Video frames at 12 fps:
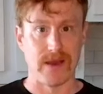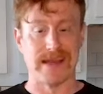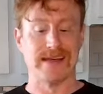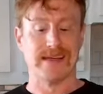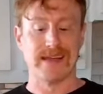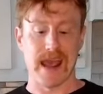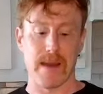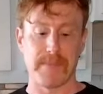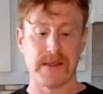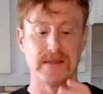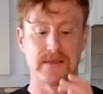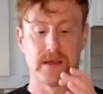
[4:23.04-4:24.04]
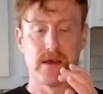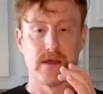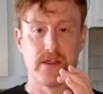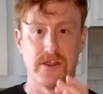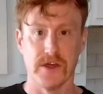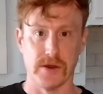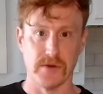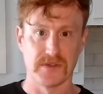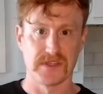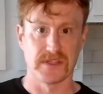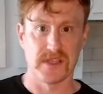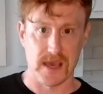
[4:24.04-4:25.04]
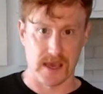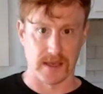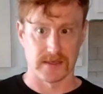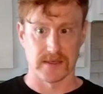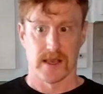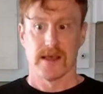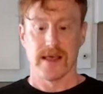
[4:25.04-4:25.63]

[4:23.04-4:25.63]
It dampens those things